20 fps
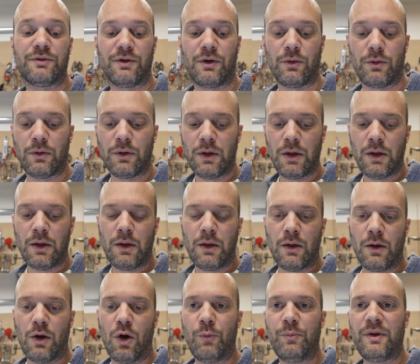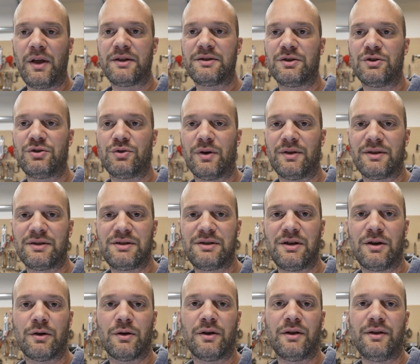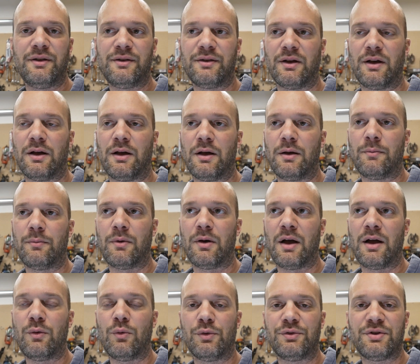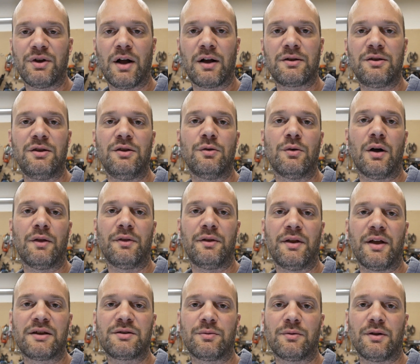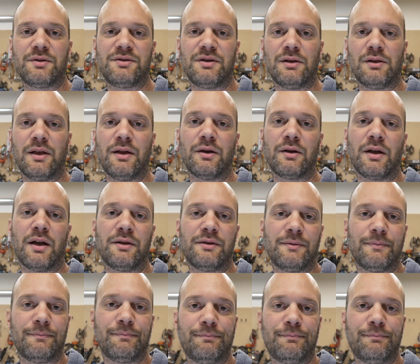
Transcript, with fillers: So hope you guys enjoy the series. Um, I will talk to you on the next one. I'll see you later, guys.